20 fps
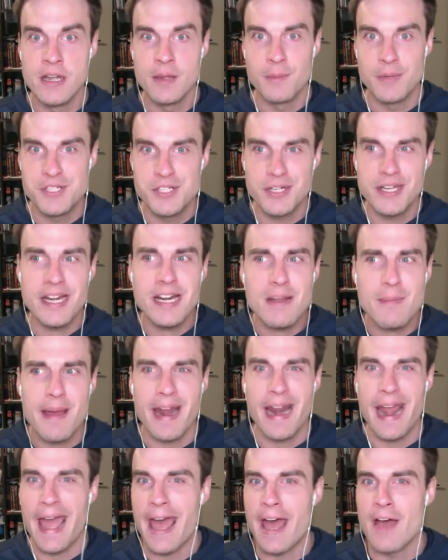but you're getting
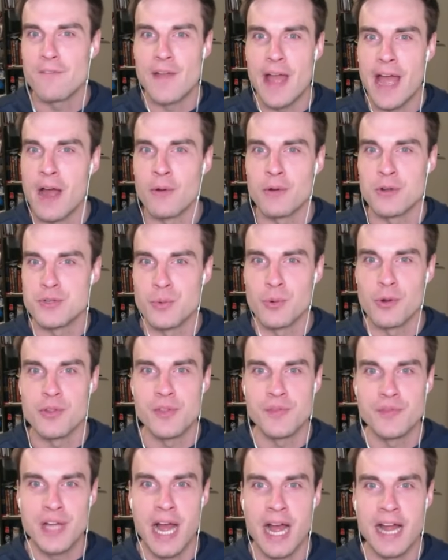about a half hour's worth
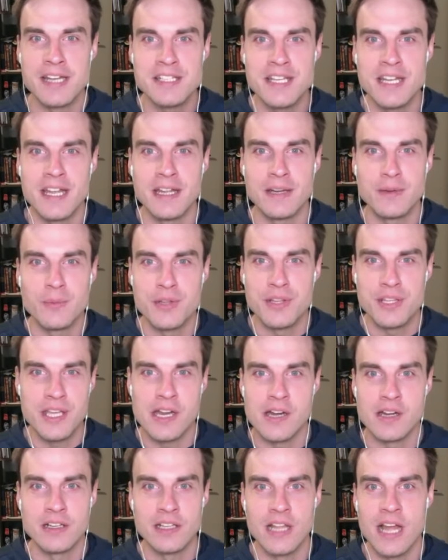of content with
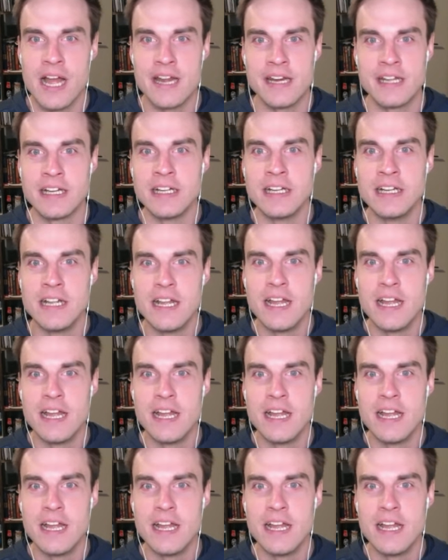Carolina.